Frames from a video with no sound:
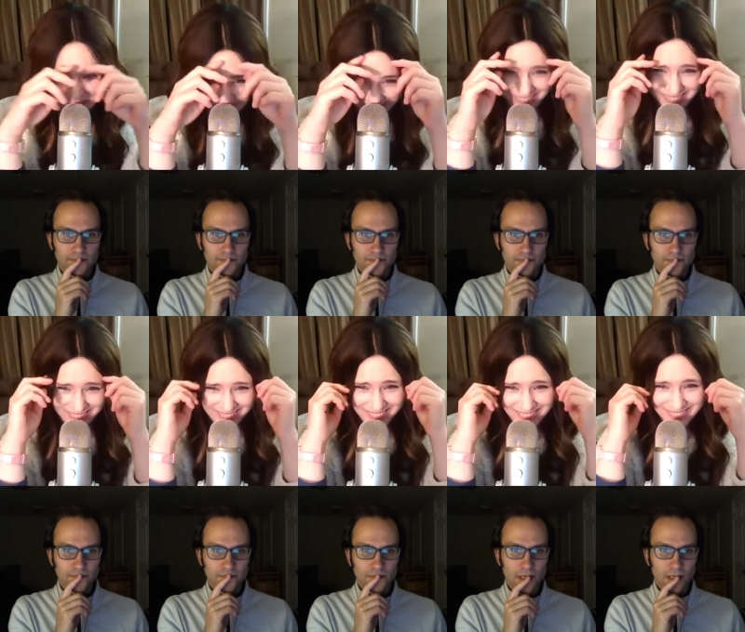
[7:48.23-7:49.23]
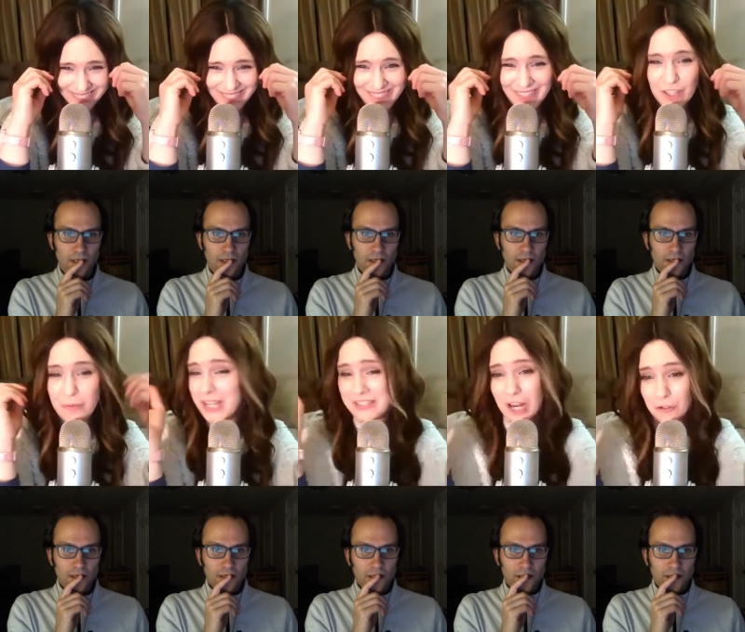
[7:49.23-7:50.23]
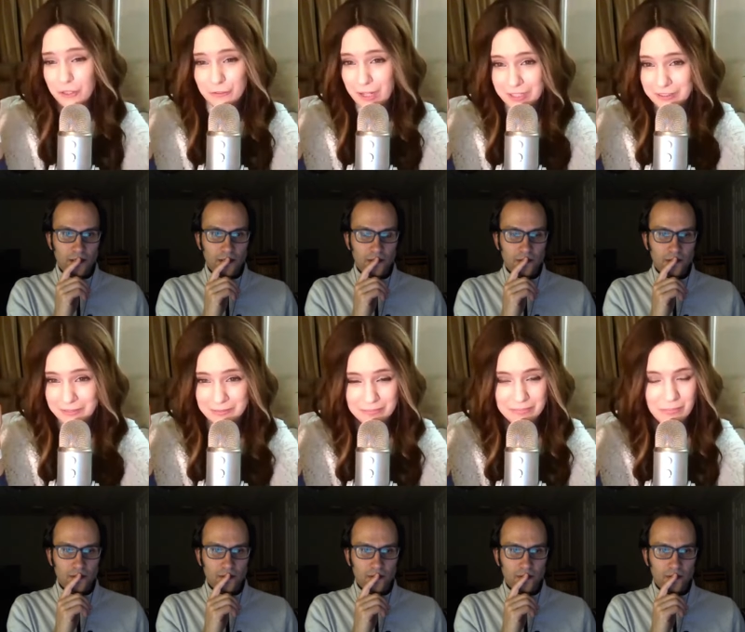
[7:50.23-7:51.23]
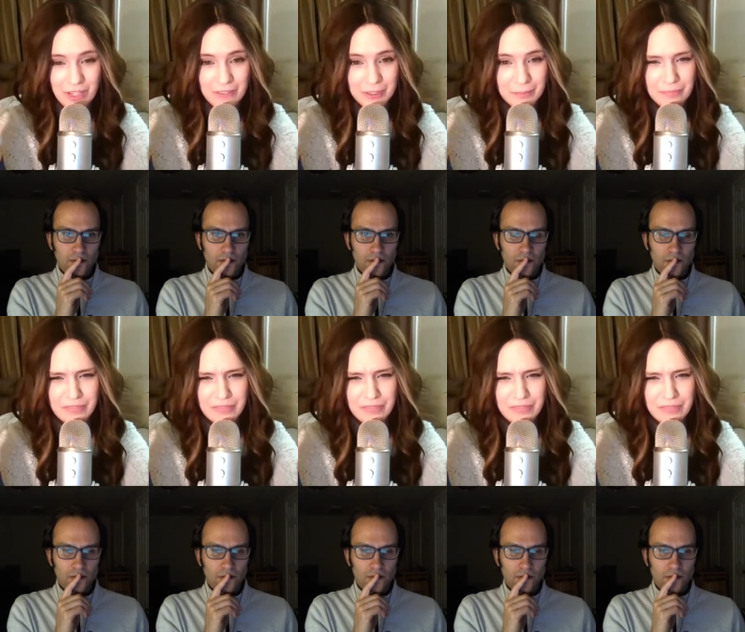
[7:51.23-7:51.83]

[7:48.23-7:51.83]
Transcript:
Speaker 1: I don't know. Either way, it's not green, red, and whatever.